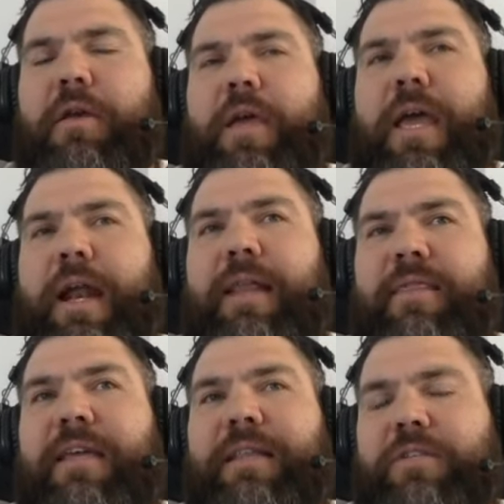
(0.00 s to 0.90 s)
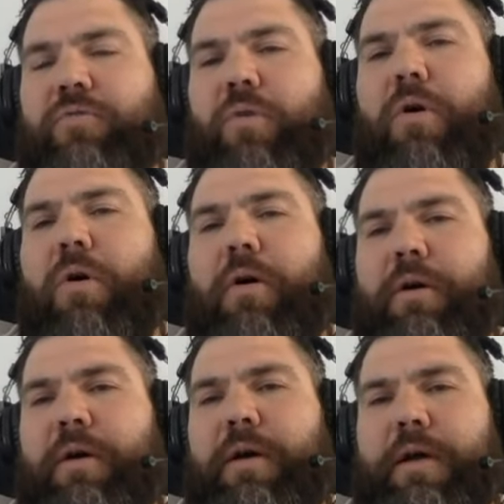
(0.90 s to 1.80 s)
And I think that's wrong
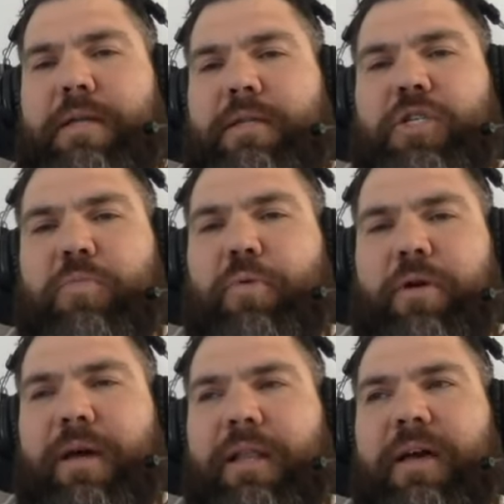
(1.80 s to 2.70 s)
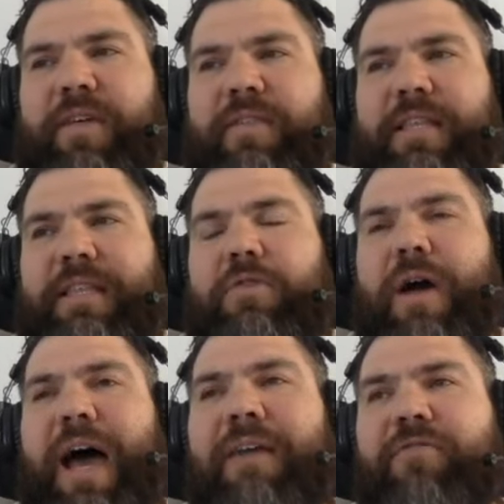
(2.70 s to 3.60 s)
at this point in my life. I think that you
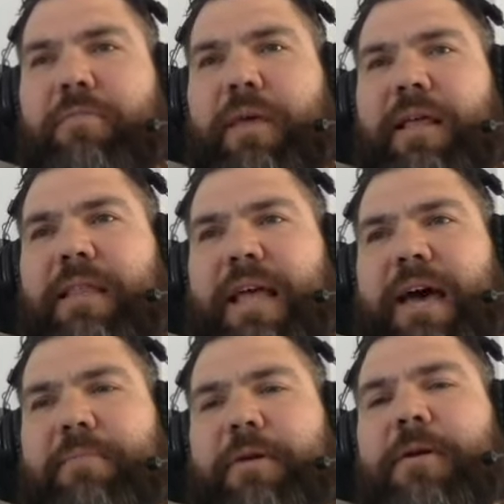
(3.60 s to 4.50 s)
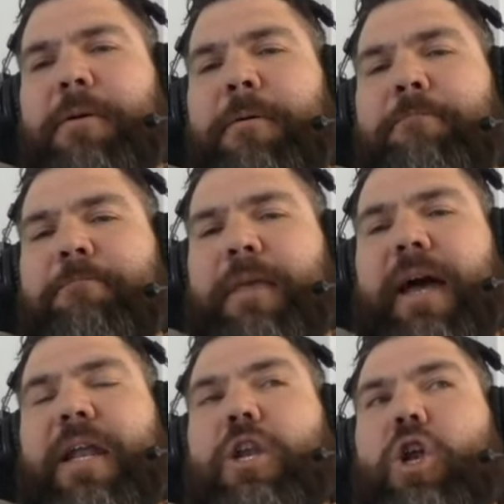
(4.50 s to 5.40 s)
have to be like that, but
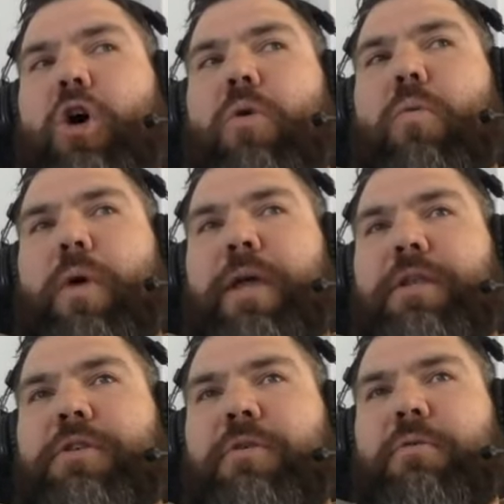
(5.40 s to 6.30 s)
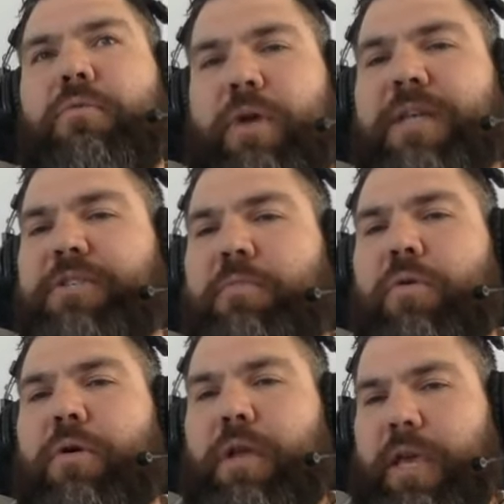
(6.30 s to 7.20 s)
kind of know when to rest
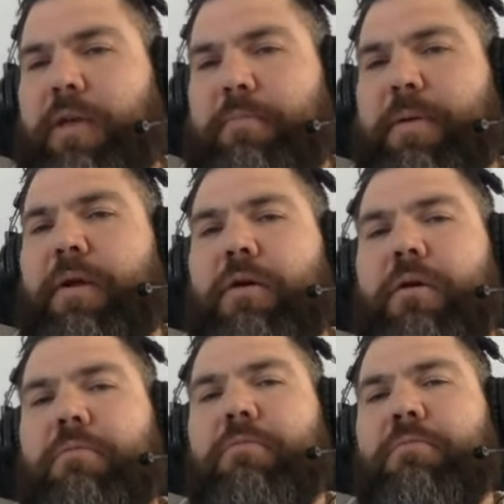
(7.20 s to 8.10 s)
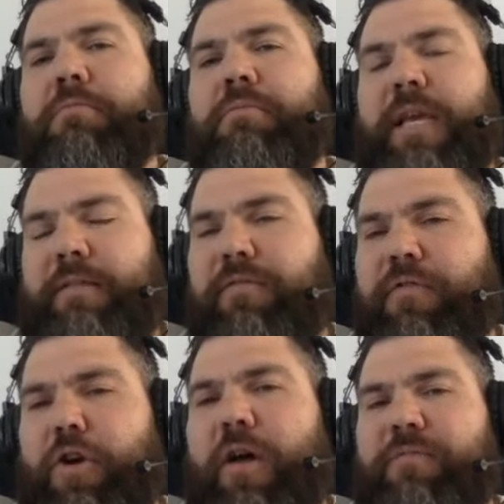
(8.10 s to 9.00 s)
more, eat better, take the
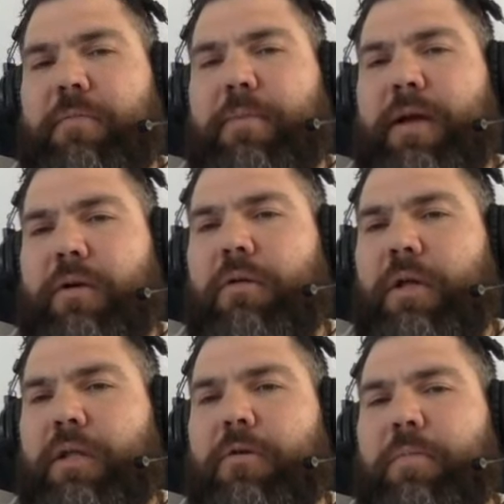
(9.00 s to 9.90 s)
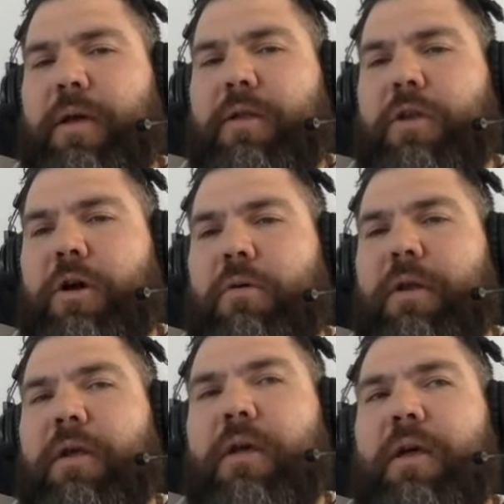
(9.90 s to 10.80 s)
foot off the pedal a little bit, you know.
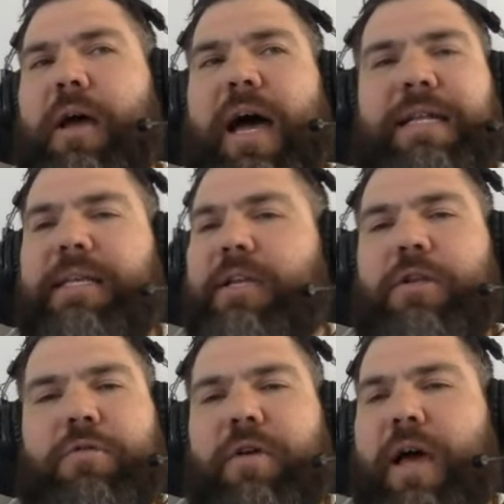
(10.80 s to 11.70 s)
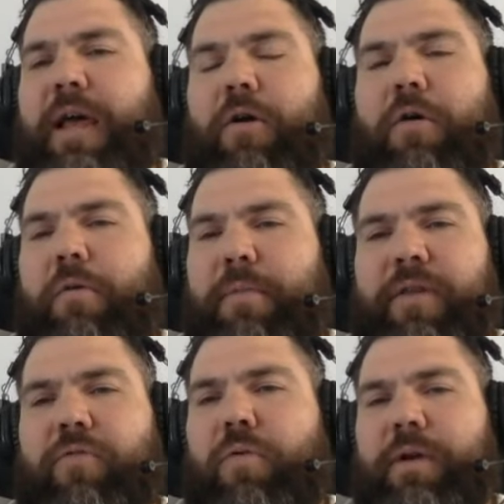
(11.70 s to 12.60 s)
And I didn't do that at all in my
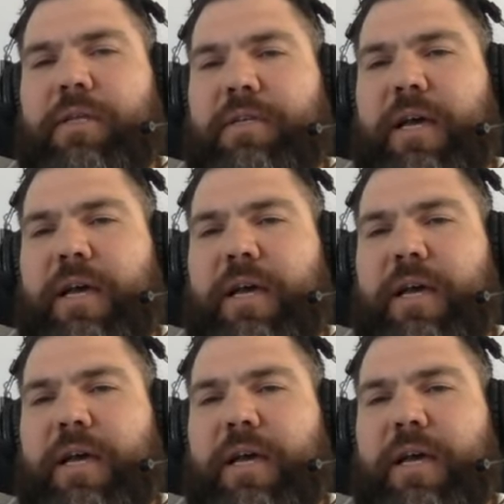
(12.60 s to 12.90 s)
20s.